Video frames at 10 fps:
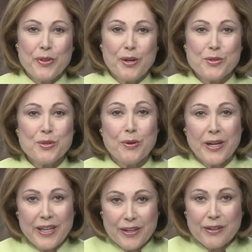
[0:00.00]
those who are
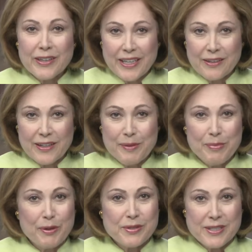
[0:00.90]
here legally,
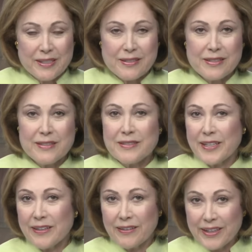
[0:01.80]
both citizens
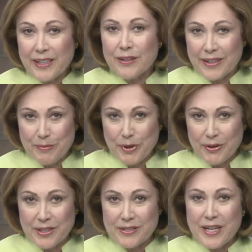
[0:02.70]
and legal
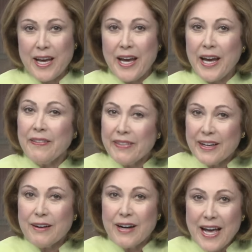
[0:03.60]
immigrants, and
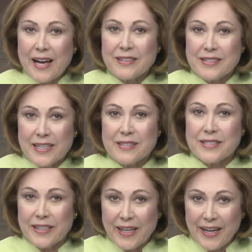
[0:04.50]
their access
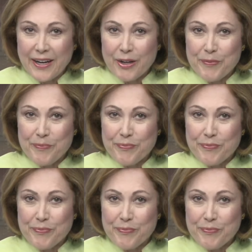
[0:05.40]
to care.